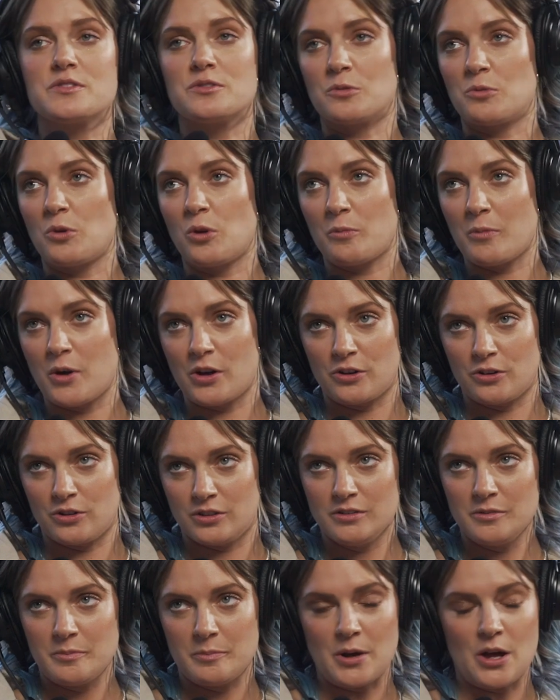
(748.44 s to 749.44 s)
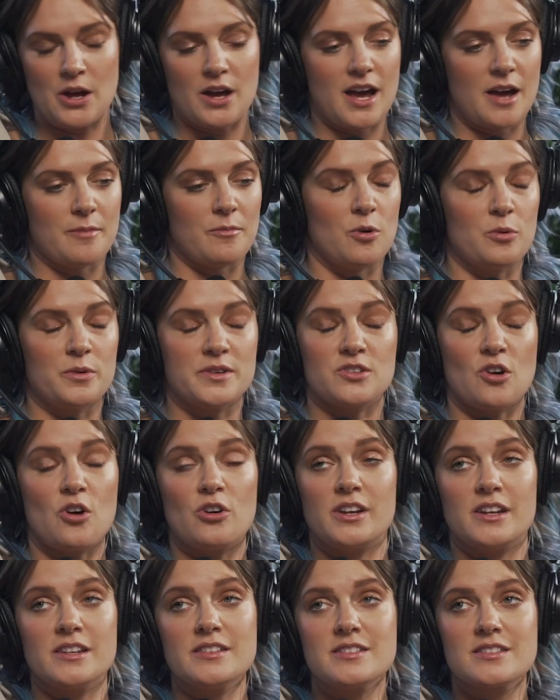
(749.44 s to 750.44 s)
a role model, but I'm always
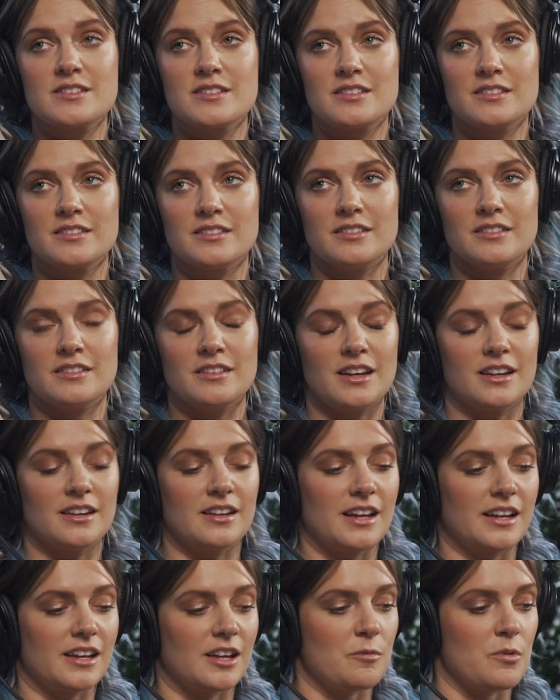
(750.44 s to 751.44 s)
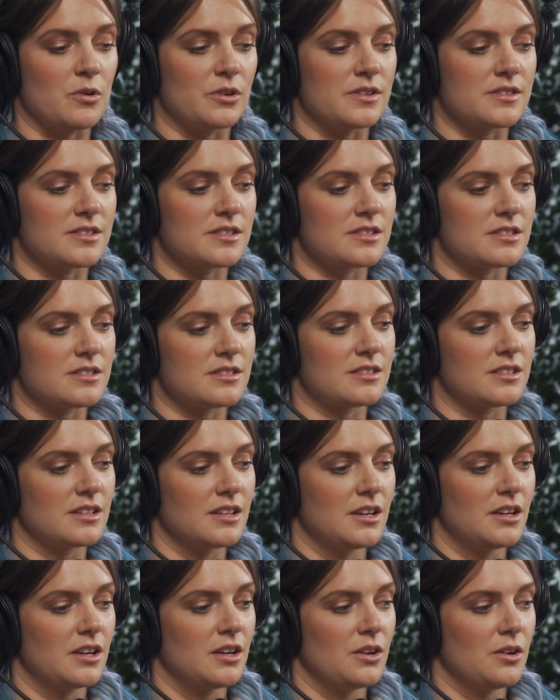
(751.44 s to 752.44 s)
honest. And like, I'm honest
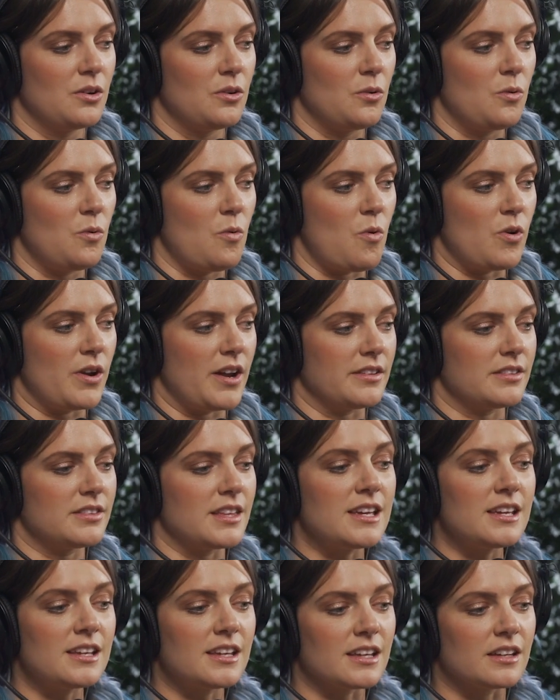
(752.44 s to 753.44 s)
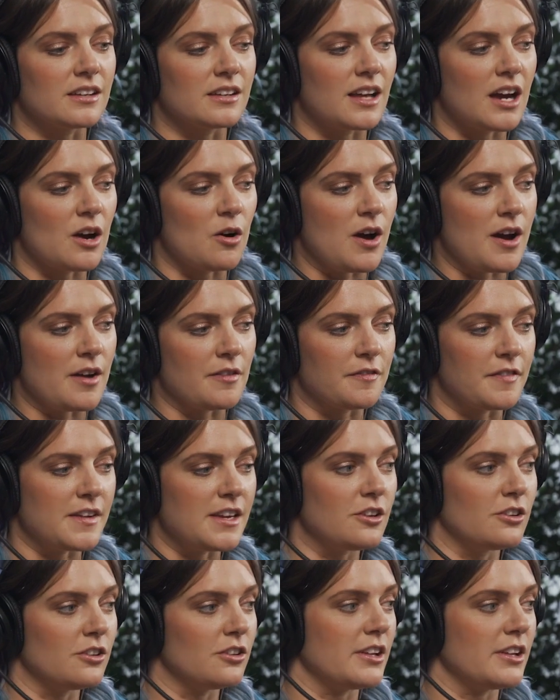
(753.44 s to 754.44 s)
what I think and how I feel.